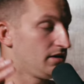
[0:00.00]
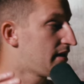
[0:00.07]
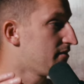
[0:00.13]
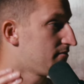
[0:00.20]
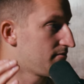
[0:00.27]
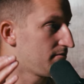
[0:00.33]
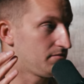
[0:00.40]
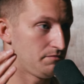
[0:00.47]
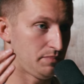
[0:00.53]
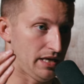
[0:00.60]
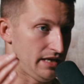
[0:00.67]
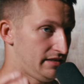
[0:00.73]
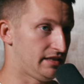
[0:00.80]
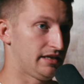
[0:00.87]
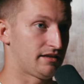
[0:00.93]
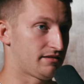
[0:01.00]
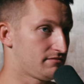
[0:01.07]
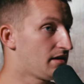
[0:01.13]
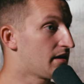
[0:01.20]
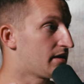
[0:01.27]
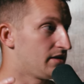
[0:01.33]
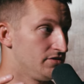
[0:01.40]
at basic
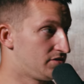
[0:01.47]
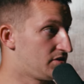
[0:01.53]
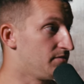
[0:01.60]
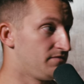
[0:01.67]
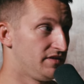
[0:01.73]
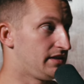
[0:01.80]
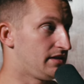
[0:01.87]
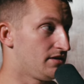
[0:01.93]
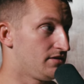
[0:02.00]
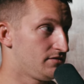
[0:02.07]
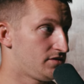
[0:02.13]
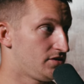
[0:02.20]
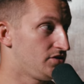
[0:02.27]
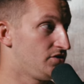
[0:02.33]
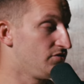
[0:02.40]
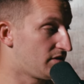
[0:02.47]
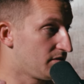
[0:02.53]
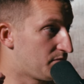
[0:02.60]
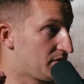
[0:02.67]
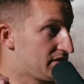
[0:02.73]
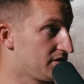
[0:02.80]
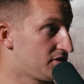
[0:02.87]
like YouTube videos, you could
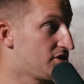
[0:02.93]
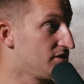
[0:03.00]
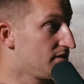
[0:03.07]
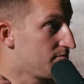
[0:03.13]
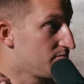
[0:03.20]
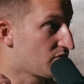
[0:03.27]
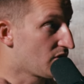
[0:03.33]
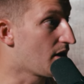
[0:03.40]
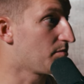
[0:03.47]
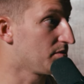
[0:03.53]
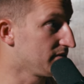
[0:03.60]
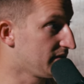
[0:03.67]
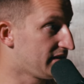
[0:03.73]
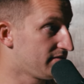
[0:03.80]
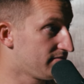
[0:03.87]
position them properly.